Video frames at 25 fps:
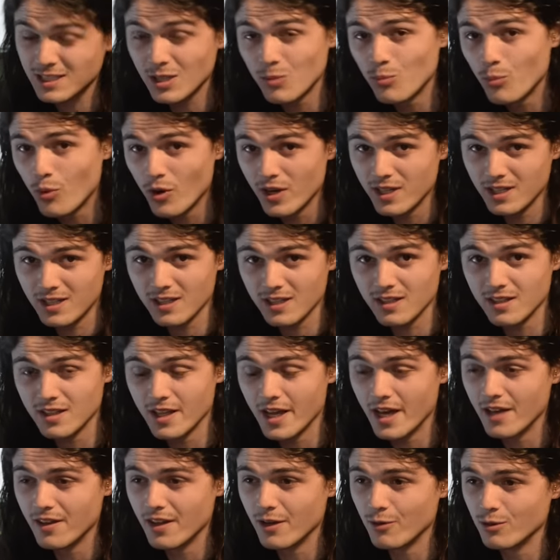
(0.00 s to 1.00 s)
some point in
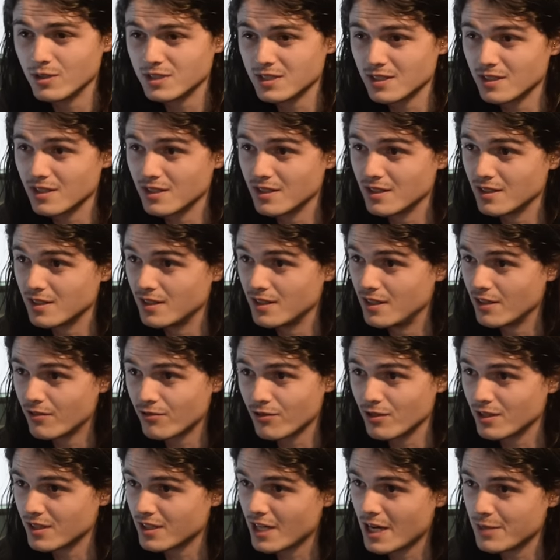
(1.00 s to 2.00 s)
there, there was a
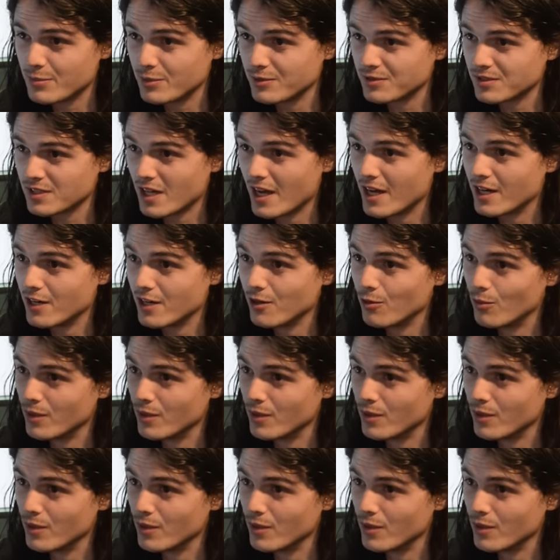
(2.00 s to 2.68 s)
different type of scanner